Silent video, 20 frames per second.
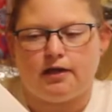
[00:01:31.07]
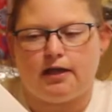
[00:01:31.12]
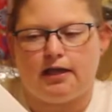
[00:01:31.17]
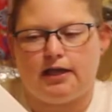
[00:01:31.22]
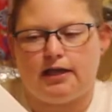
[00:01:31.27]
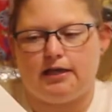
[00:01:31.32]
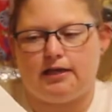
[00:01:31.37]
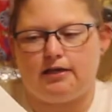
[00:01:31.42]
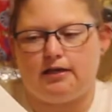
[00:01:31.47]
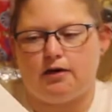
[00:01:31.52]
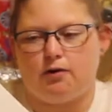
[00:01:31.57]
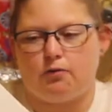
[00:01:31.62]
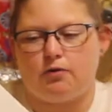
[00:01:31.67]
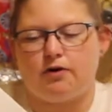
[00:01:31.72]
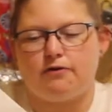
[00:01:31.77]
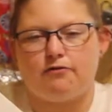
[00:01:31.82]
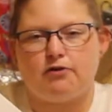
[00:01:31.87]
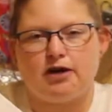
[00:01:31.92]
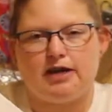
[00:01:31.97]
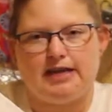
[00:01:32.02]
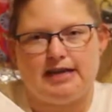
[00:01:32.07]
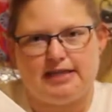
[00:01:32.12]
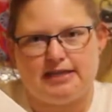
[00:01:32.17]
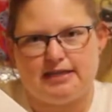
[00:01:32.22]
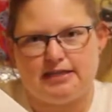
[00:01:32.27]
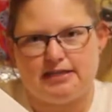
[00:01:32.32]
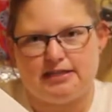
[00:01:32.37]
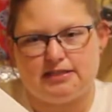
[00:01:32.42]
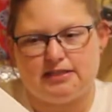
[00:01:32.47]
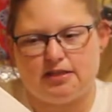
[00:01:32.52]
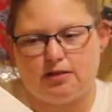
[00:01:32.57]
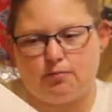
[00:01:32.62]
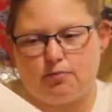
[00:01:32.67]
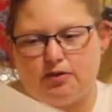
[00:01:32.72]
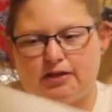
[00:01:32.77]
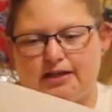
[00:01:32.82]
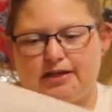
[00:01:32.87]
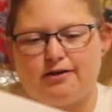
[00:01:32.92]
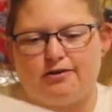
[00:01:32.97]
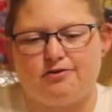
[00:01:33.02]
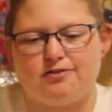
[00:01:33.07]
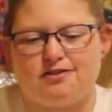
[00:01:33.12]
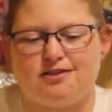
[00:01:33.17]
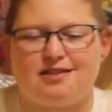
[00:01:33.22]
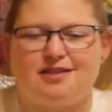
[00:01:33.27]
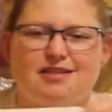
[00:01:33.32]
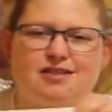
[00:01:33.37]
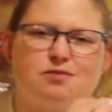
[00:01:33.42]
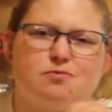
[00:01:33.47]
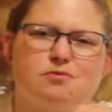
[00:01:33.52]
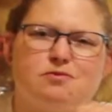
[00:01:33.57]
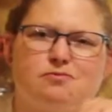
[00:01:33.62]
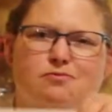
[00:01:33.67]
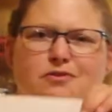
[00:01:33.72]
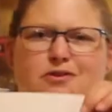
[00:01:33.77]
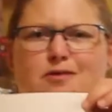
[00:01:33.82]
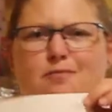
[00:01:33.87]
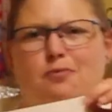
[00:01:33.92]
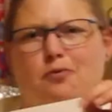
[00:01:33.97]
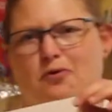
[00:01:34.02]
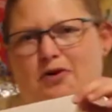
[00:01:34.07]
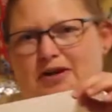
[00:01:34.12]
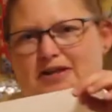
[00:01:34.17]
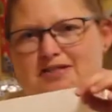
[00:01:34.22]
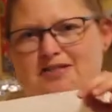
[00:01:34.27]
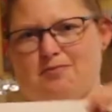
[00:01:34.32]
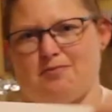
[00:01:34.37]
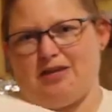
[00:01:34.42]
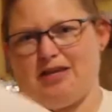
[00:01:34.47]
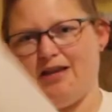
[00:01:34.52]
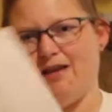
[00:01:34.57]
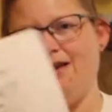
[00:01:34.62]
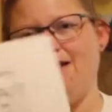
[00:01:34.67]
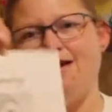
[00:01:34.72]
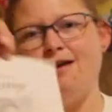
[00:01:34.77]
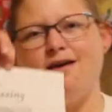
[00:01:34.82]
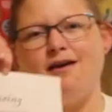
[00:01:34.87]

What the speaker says: and whenever I handed it to the players, this was really boring to me.